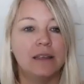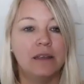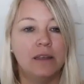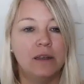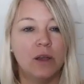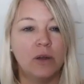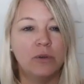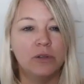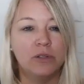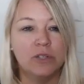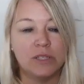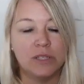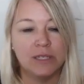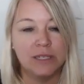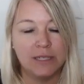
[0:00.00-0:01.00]
You
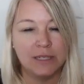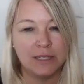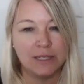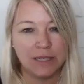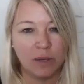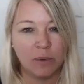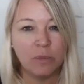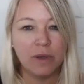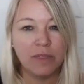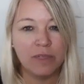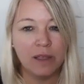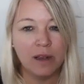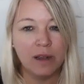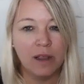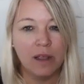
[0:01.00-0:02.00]
just need to sit with
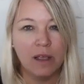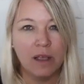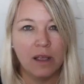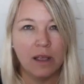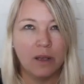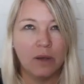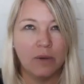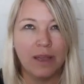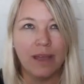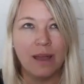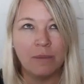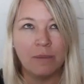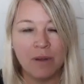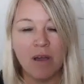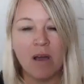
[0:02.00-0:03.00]
it and go, okay,
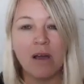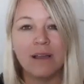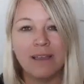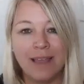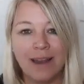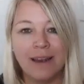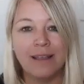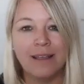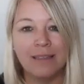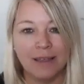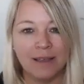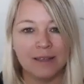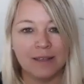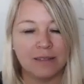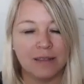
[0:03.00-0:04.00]
I'm not getting
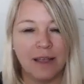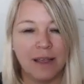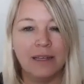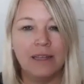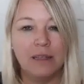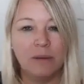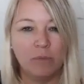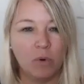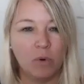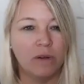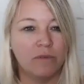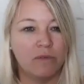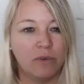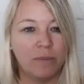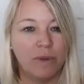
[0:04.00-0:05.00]
this. I need more
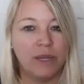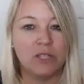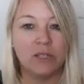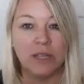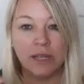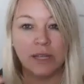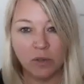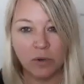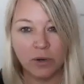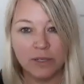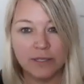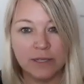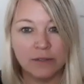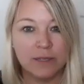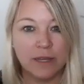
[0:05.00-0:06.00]
information. Like Laura
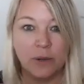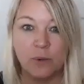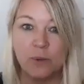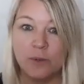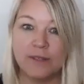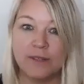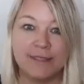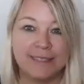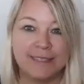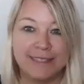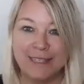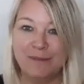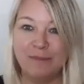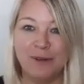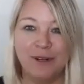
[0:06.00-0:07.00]
says, like, oh, this is
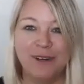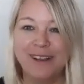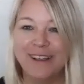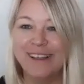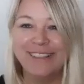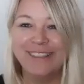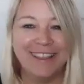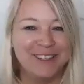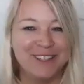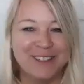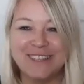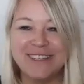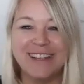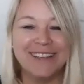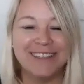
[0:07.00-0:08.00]
deeper than
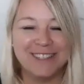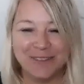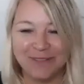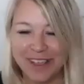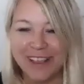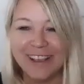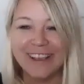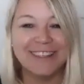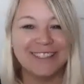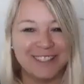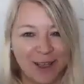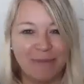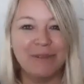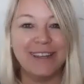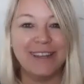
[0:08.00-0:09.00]
just so I'm like, I'm going to
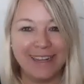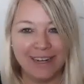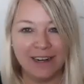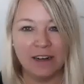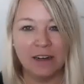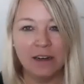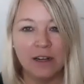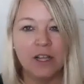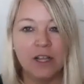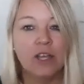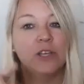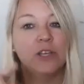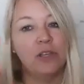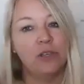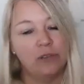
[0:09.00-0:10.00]
stop it here.
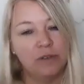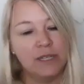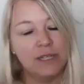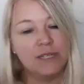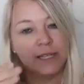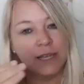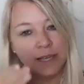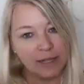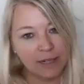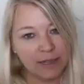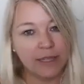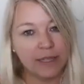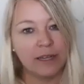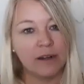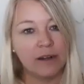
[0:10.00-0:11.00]
You need to get
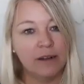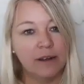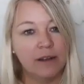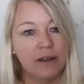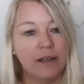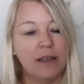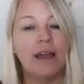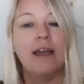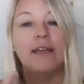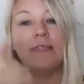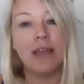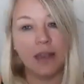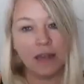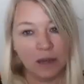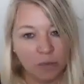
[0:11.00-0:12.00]
clear, and
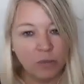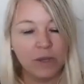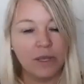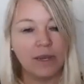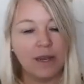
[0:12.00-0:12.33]
then we can